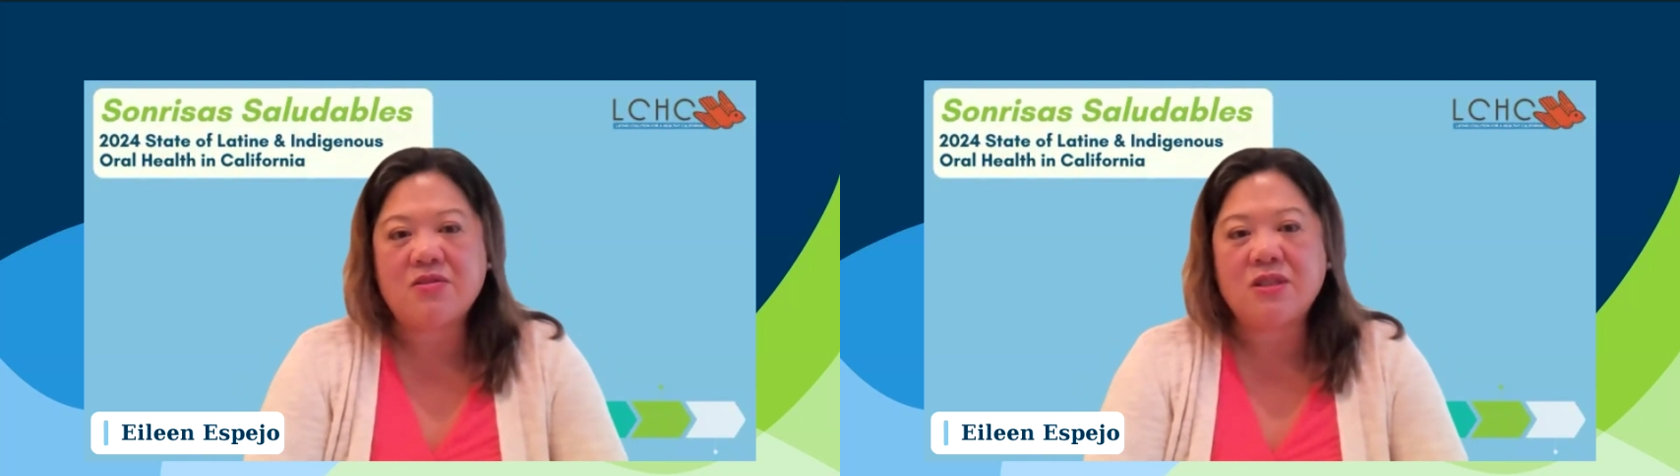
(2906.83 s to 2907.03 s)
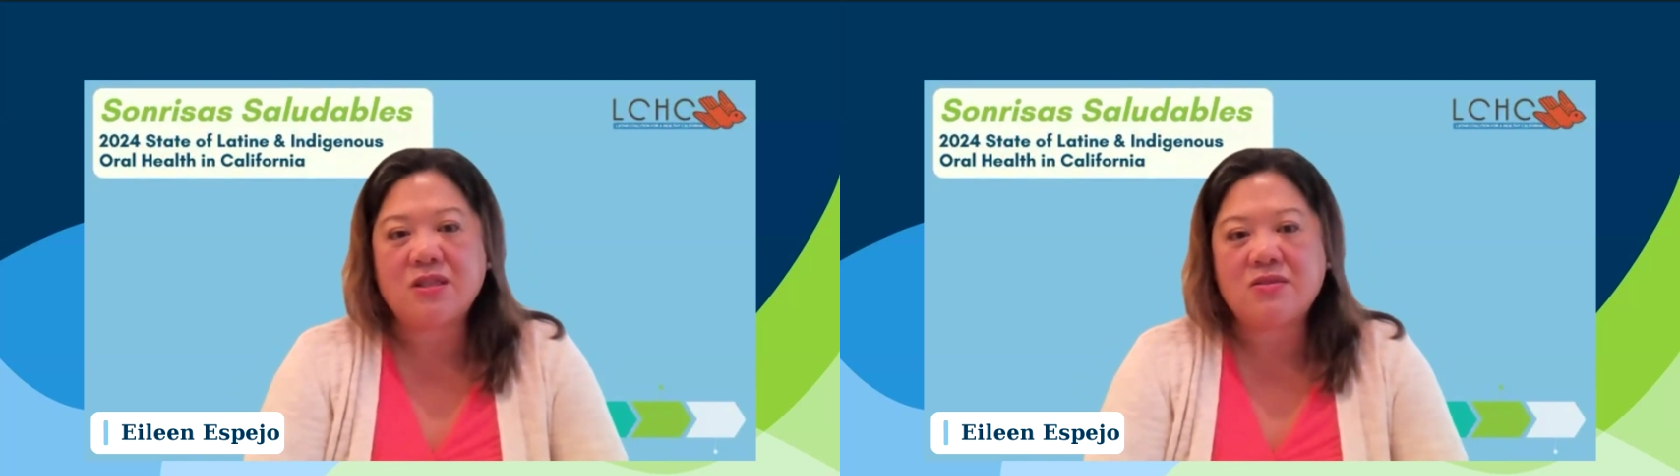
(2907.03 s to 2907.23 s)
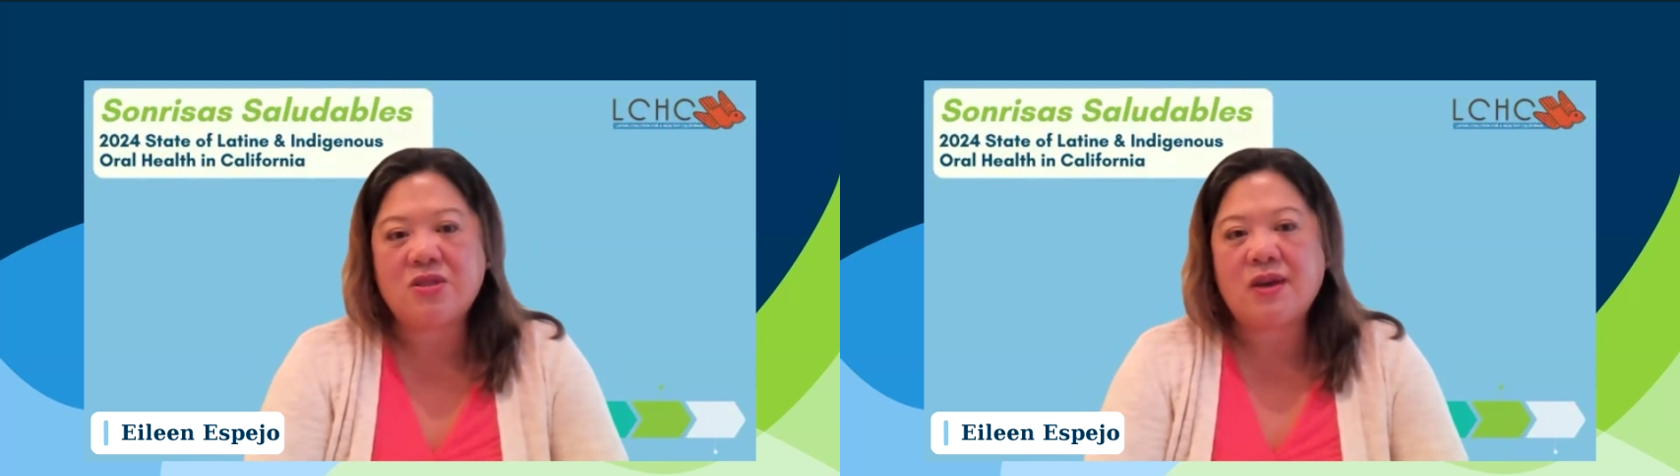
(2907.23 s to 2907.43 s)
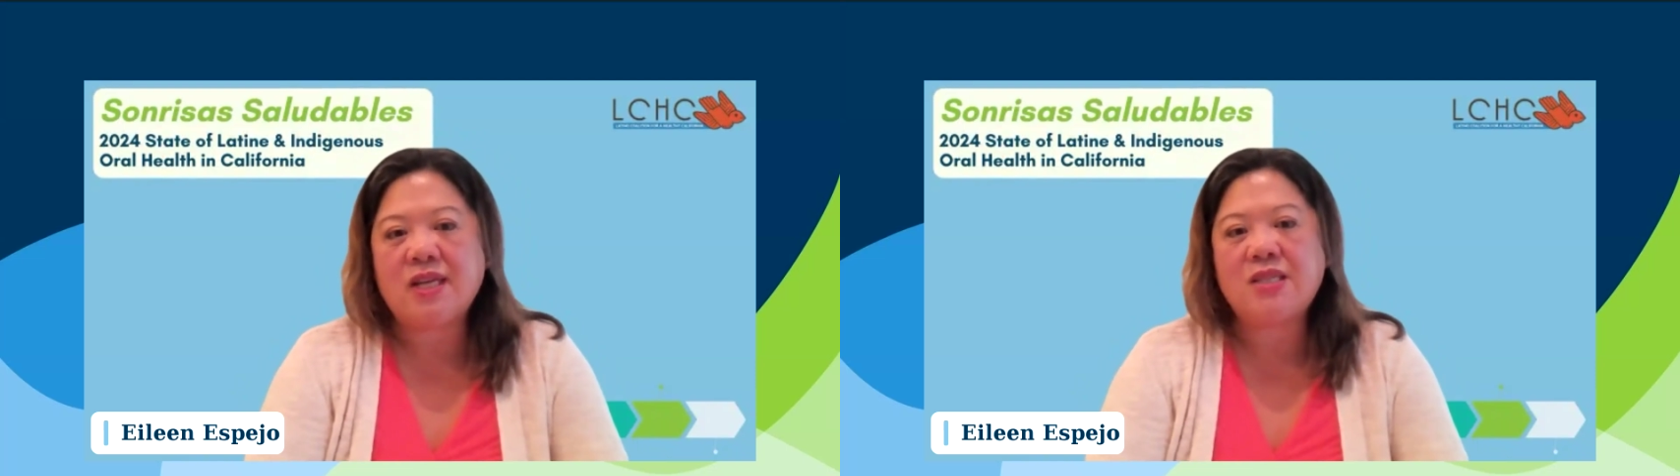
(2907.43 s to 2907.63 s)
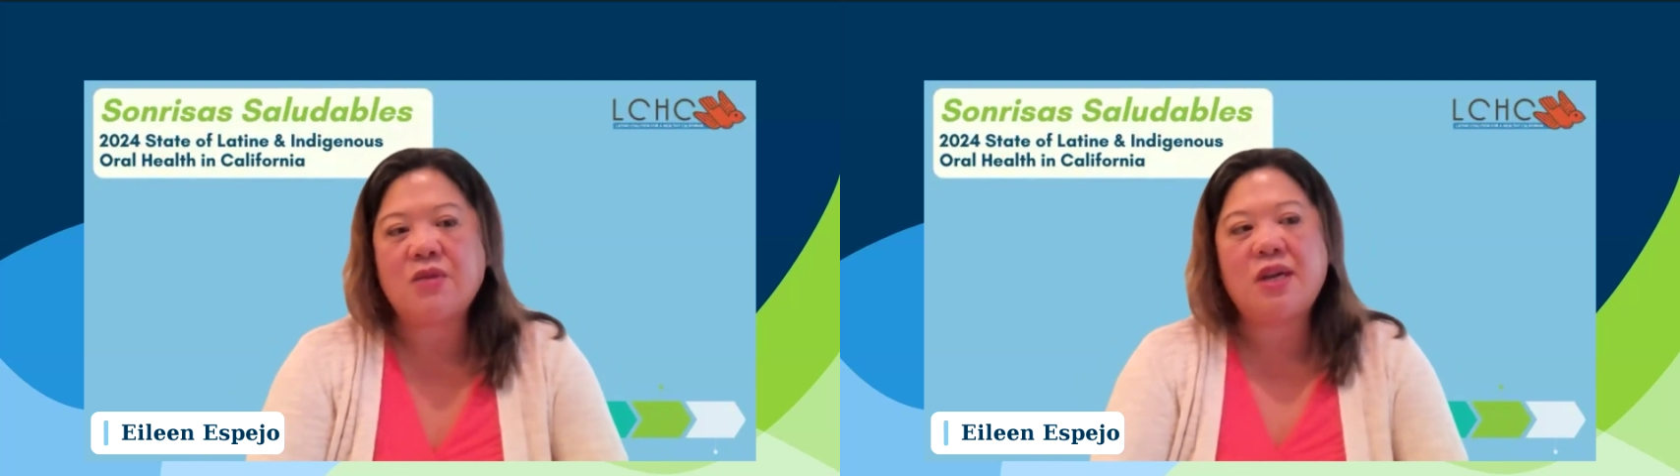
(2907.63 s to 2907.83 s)
are also
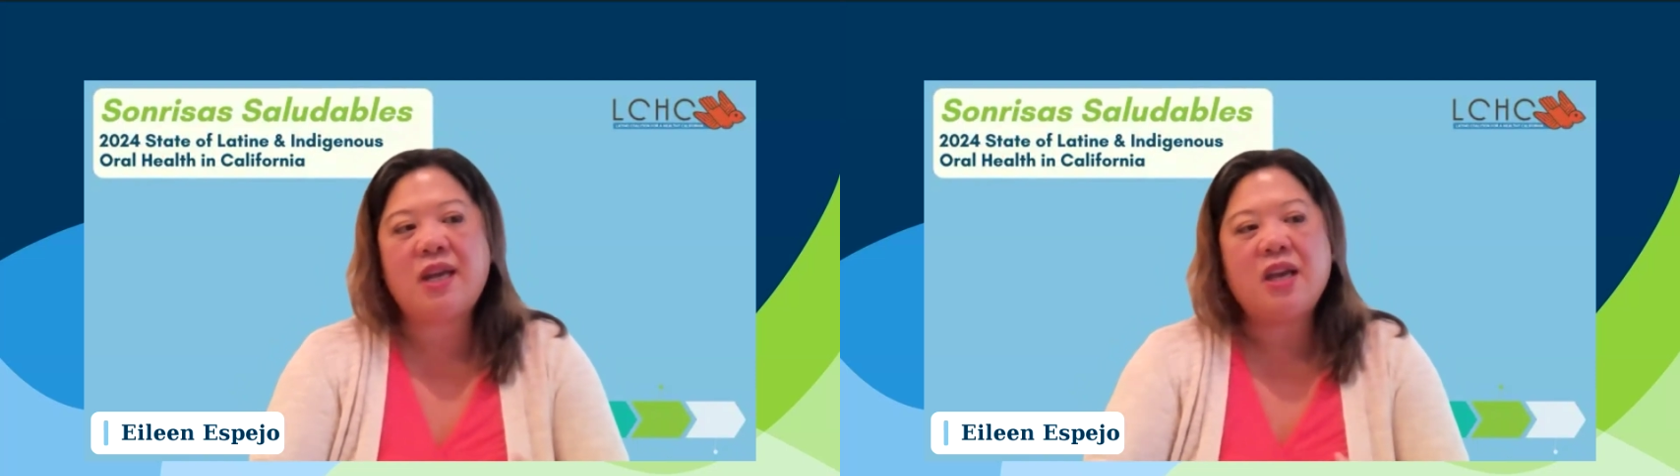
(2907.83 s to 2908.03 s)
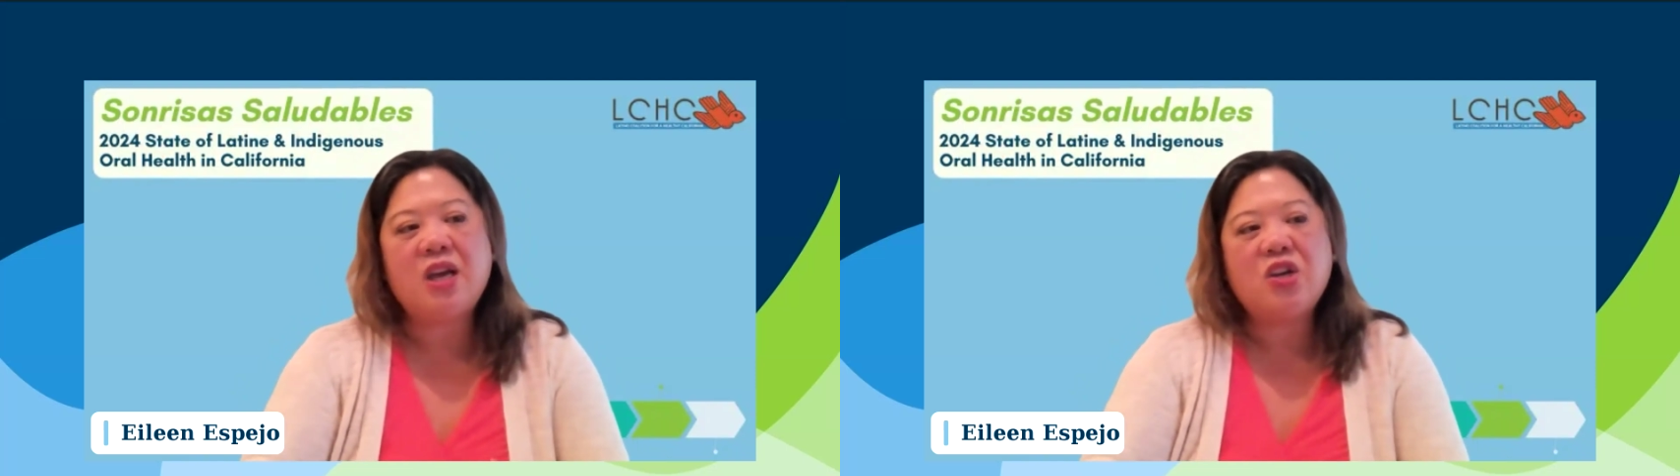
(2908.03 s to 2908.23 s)
doing. So we